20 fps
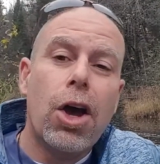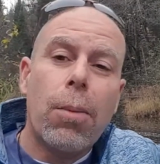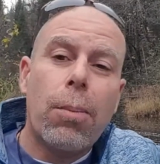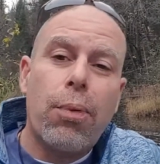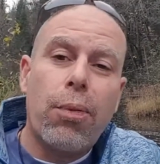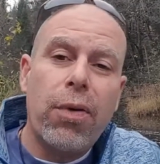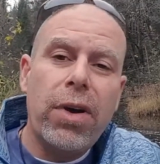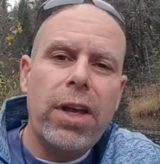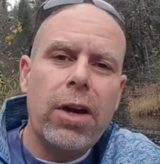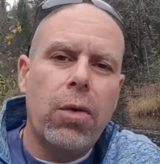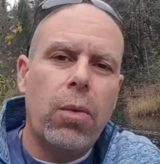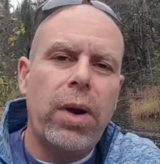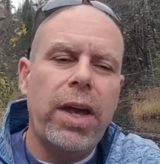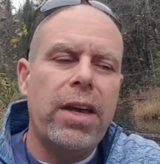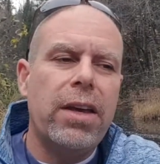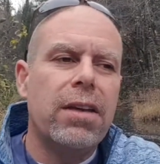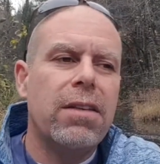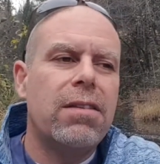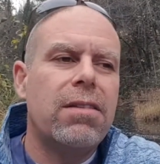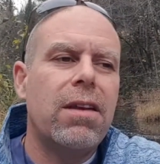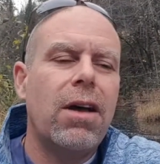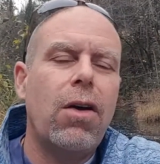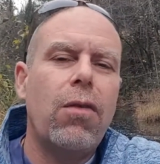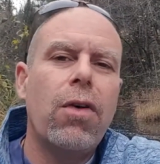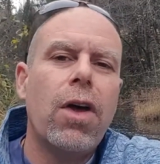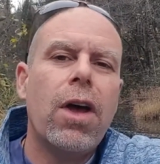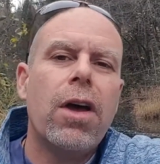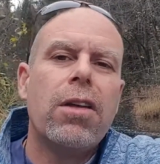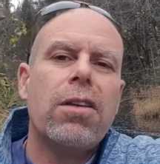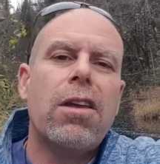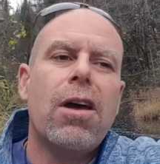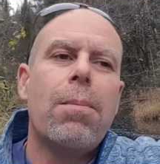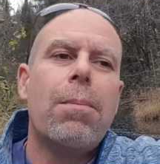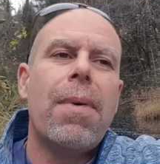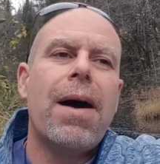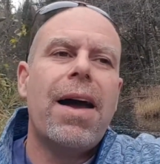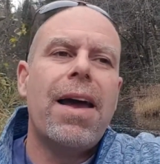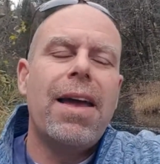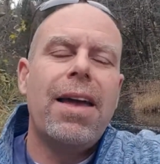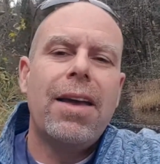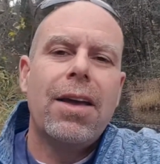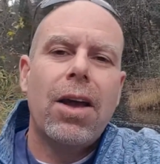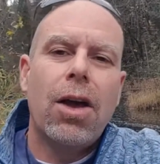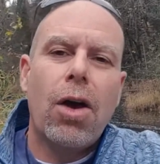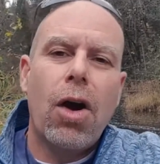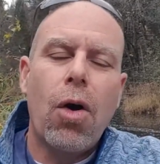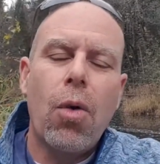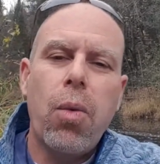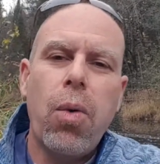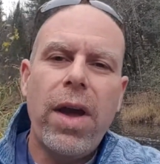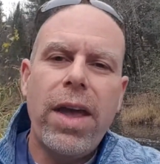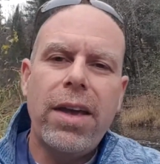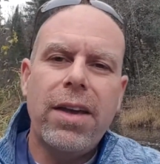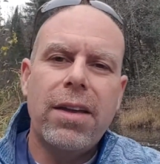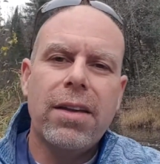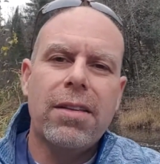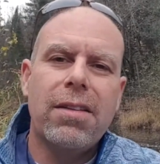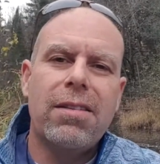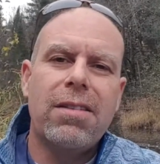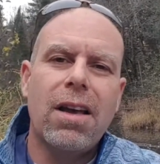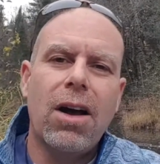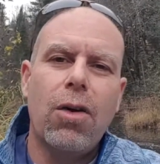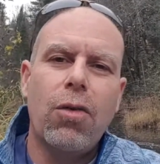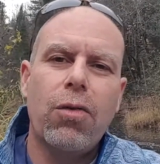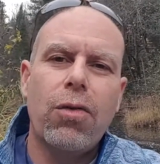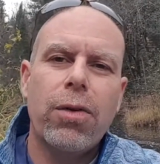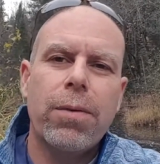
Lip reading: pre-awakened self to my awakened self.